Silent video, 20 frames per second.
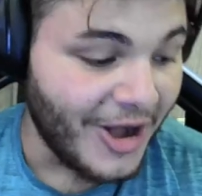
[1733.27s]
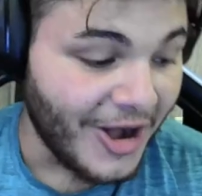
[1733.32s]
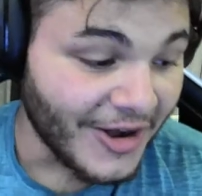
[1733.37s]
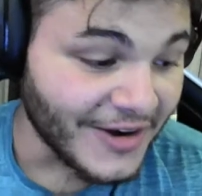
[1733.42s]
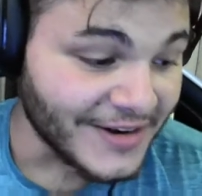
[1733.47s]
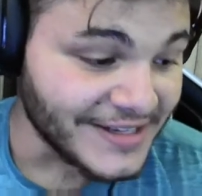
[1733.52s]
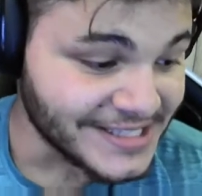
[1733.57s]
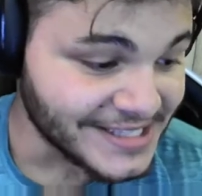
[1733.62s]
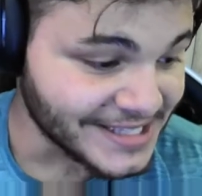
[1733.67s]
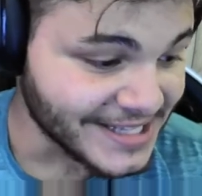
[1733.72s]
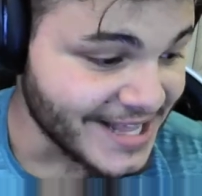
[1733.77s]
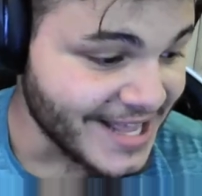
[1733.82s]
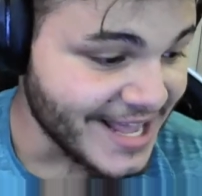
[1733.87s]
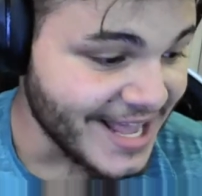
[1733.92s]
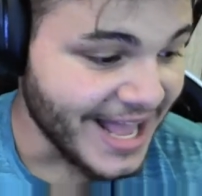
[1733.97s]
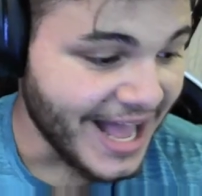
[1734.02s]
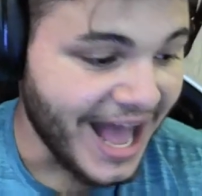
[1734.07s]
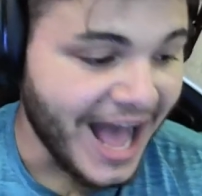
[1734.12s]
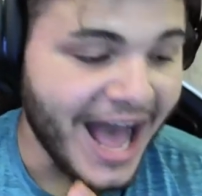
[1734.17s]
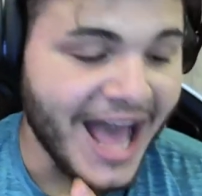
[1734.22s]

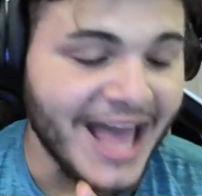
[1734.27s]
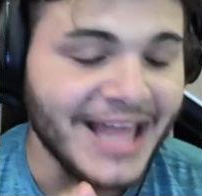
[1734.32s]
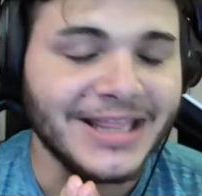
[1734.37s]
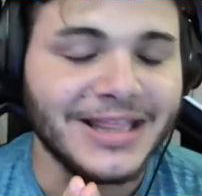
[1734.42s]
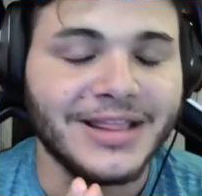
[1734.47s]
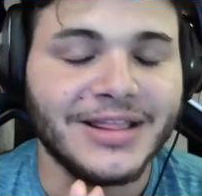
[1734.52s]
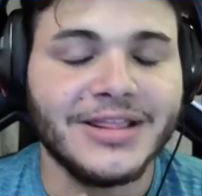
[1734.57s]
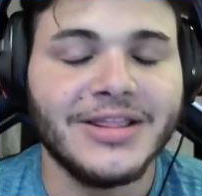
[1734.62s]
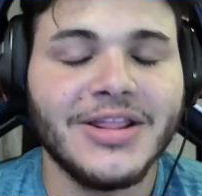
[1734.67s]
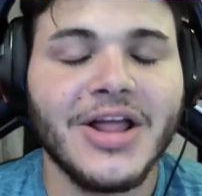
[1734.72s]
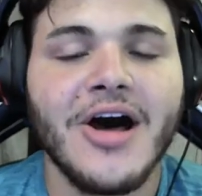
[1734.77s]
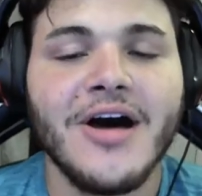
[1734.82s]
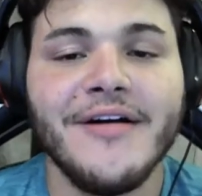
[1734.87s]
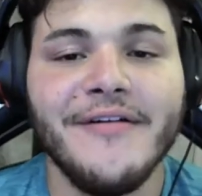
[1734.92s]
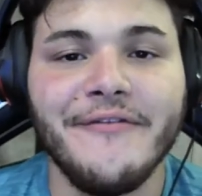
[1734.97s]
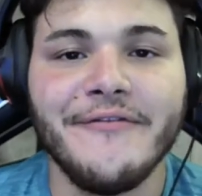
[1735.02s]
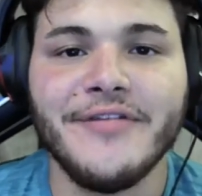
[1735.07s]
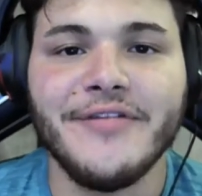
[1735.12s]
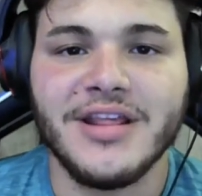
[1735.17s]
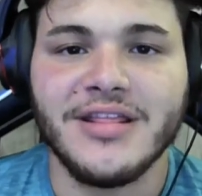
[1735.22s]
Honestly, I
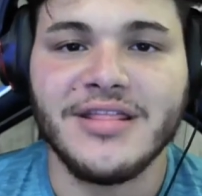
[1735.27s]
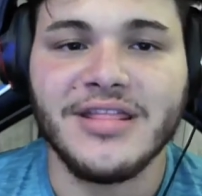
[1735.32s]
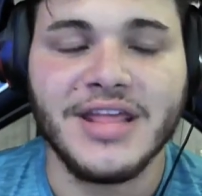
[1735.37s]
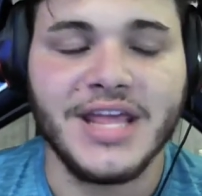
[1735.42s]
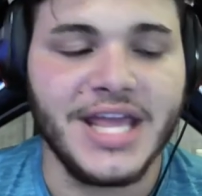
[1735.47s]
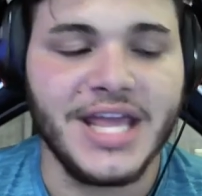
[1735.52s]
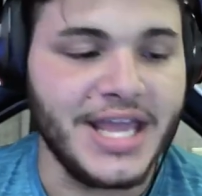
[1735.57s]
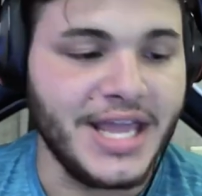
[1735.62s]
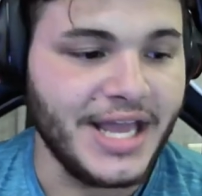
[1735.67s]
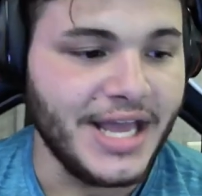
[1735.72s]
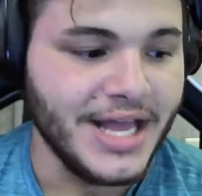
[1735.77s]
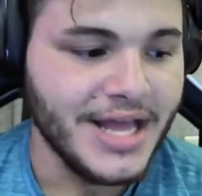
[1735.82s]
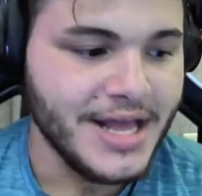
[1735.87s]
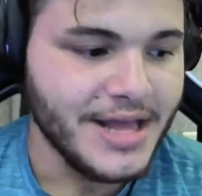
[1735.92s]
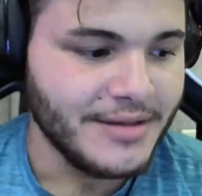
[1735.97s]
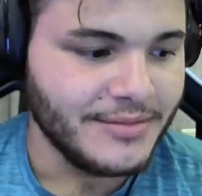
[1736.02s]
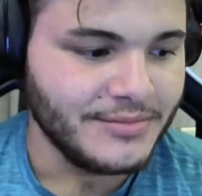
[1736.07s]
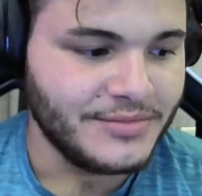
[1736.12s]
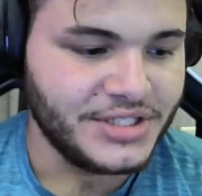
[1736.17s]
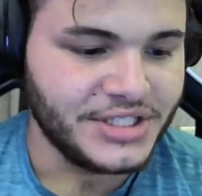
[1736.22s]
loved the
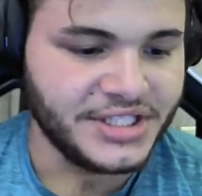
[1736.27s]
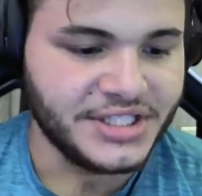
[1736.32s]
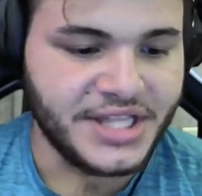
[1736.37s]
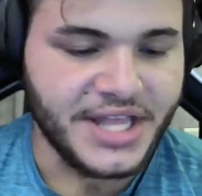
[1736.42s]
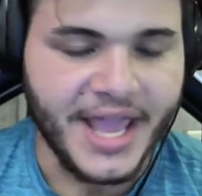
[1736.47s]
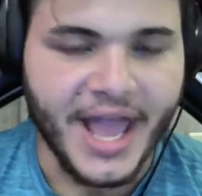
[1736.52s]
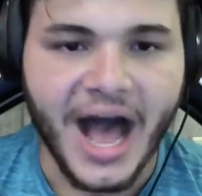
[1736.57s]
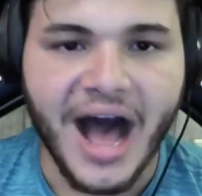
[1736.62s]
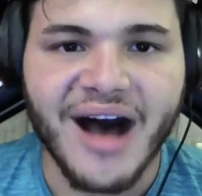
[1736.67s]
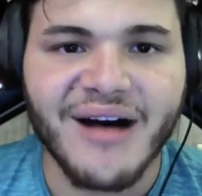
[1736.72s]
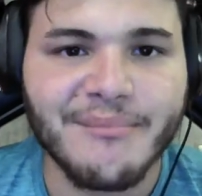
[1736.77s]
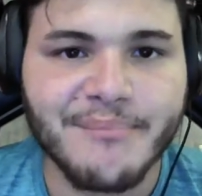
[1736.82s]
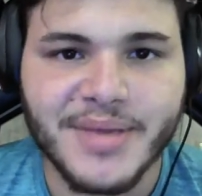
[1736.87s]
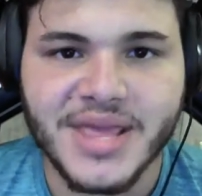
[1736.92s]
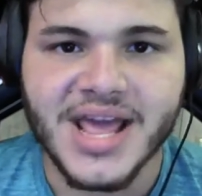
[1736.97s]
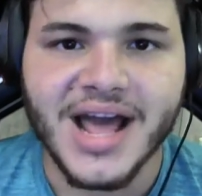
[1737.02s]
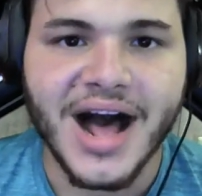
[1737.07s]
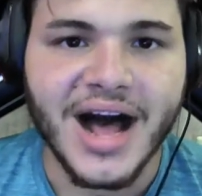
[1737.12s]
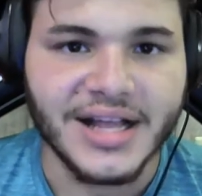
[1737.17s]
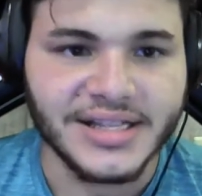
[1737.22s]
just the
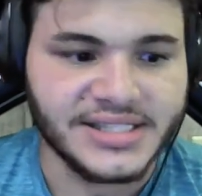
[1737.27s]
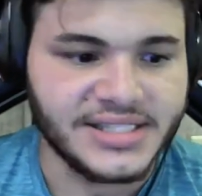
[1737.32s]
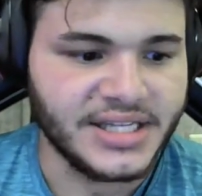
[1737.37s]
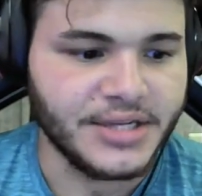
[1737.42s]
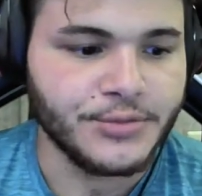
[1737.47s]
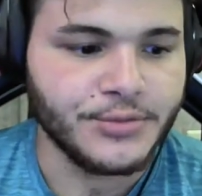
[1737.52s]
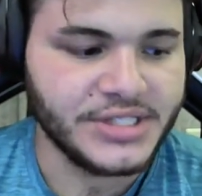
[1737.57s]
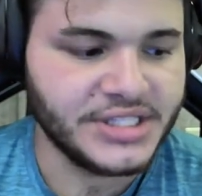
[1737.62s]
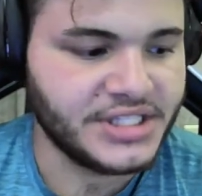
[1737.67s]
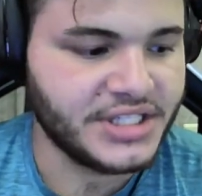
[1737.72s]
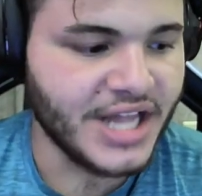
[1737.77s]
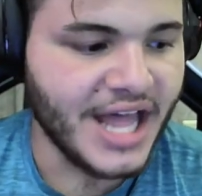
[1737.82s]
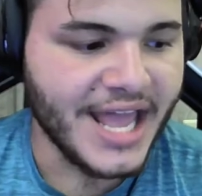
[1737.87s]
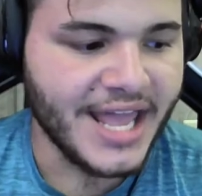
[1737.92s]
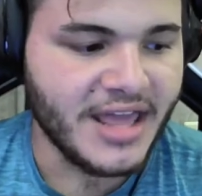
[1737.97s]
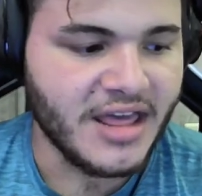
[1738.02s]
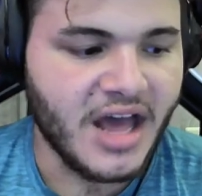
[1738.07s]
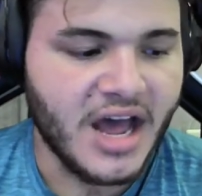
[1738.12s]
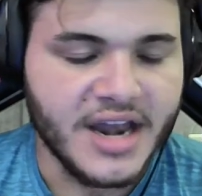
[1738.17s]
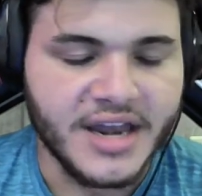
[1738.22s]
ambiance. It was
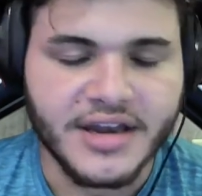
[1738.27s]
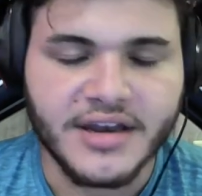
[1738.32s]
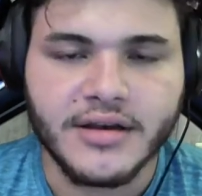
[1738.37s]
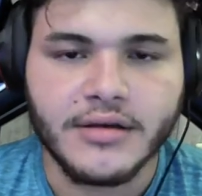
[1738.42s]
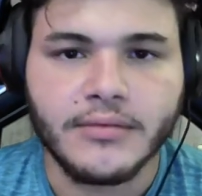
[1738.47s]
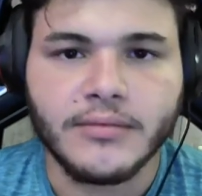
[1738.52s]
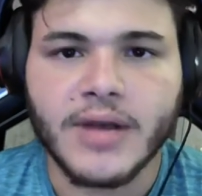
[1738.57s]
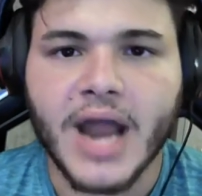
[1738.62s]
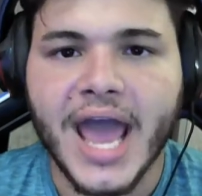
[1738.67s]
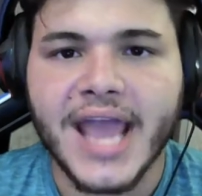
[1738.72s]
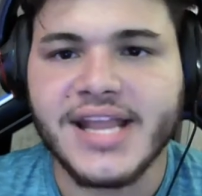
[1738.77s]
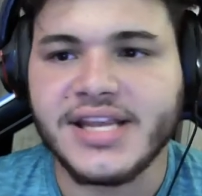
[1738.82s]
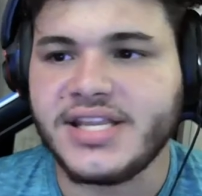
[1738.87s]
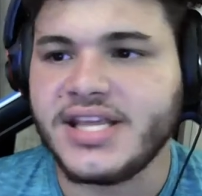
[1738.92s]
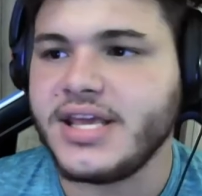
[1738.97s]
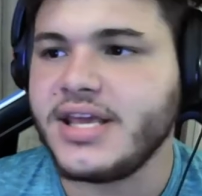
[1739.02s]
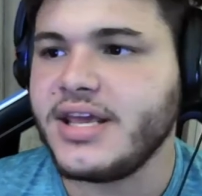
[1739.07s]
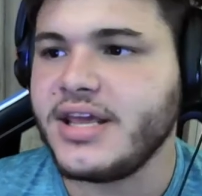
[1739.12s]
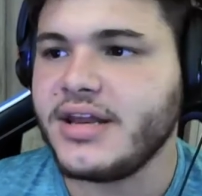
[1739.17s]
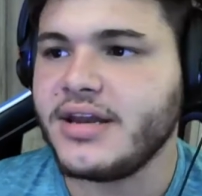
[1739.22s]
like a
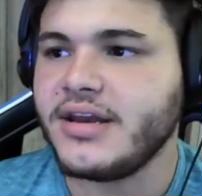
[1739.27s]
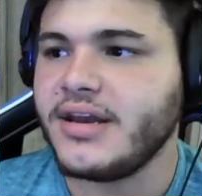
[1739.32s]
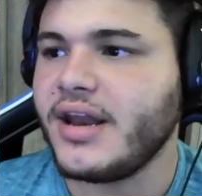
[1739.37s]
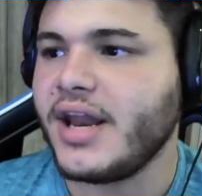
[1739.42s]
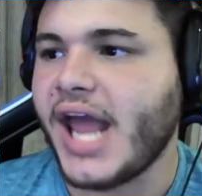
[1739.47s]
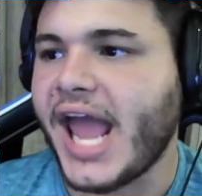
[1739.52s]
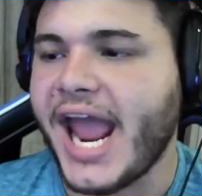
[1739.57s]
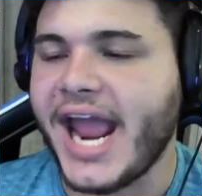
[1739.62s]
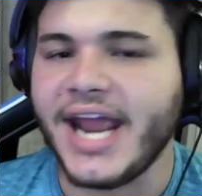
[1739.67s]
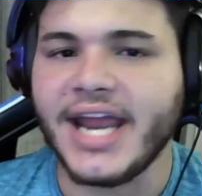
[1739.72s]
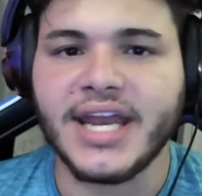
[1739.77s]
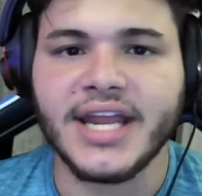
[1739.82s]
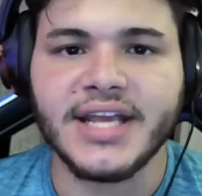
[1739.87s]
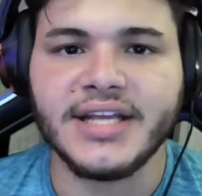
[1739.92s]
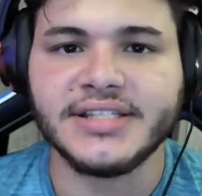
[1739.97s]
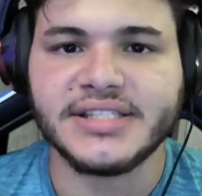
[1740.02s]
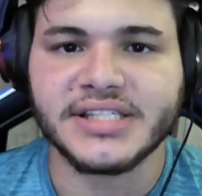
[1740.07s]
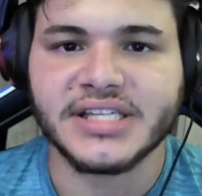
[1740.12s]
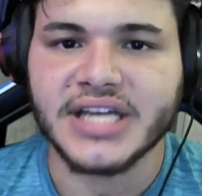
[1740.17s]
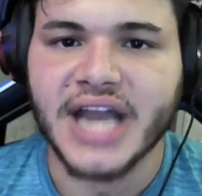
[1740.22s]
1980s,
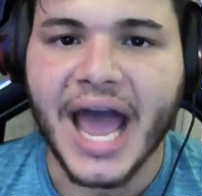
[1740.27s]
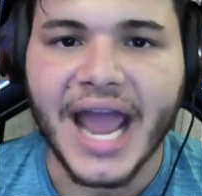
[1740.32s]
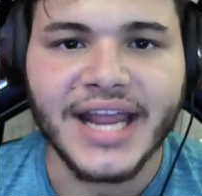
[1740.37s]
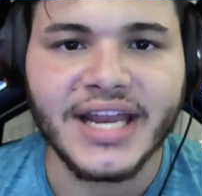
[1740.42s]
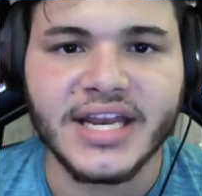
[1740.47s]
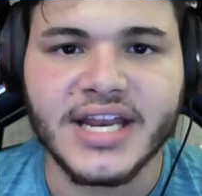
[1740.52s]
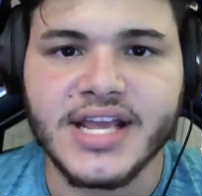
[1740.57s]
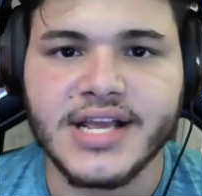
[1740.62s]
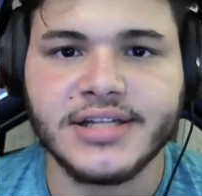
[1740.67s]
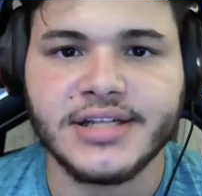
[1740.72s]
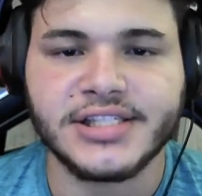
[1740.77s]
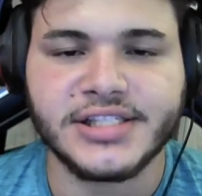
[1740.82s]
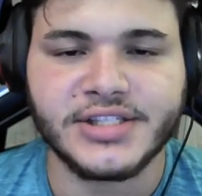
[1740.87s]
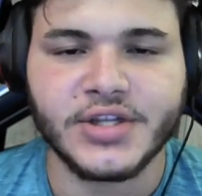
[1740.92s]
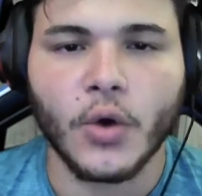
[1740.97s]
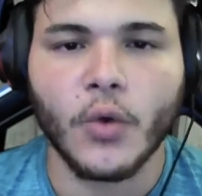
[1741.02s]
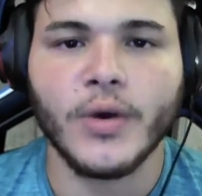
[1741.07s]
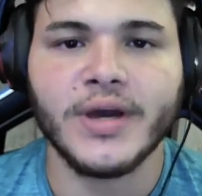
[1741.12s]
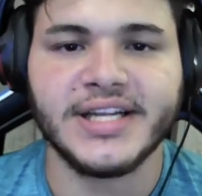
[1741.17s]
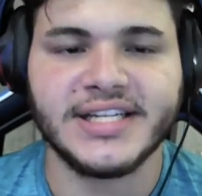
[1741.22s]
90s
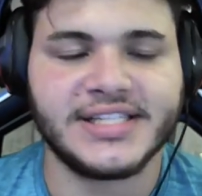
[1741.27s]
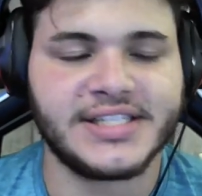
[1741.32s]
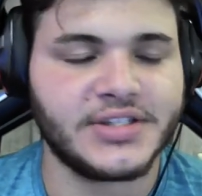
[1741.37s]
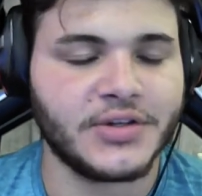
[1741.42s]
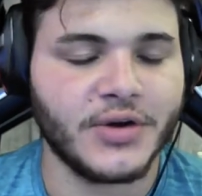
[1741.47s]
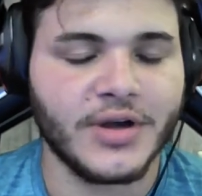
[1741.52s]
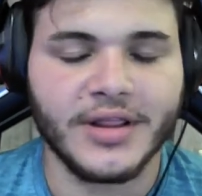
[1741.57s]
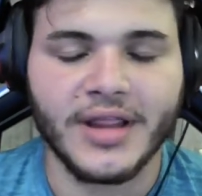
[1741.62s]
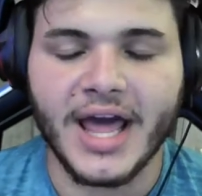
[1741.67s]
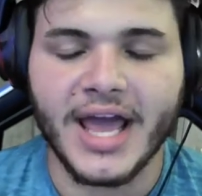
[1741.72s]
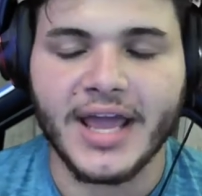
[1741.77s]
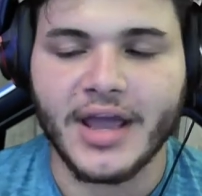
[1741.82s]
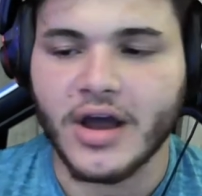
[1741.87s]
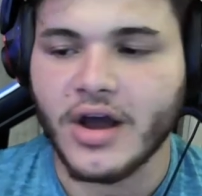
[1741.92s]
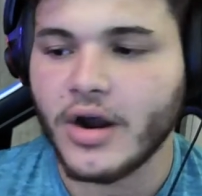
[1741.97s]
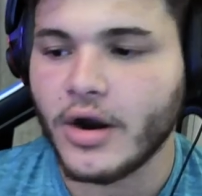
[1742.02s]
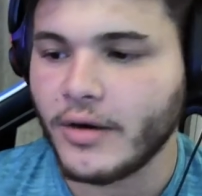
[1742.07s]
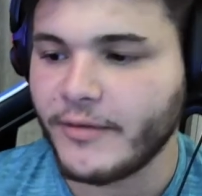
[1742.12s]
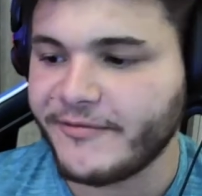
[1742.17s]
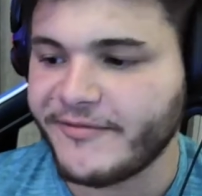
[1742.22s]
toy store, like
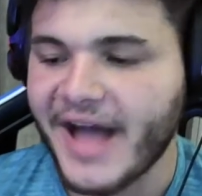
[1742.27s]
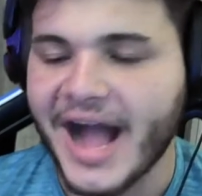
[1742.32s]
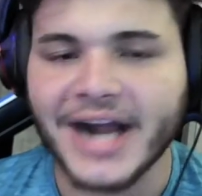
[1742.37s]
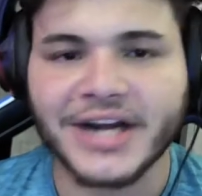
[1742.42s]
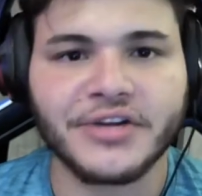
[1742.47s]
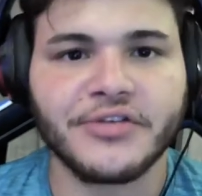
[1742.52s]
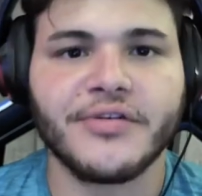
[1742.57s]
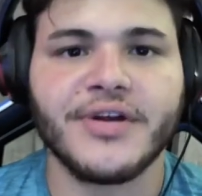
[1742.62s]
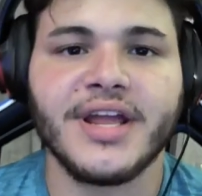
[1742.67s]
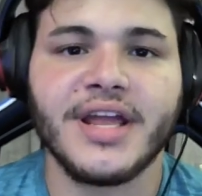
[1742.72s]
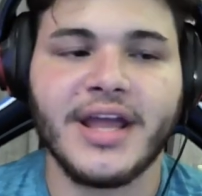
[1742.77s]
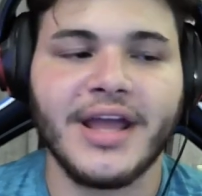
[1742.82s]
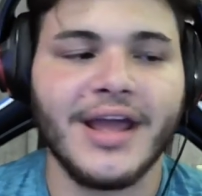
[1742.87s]
our uh, factory.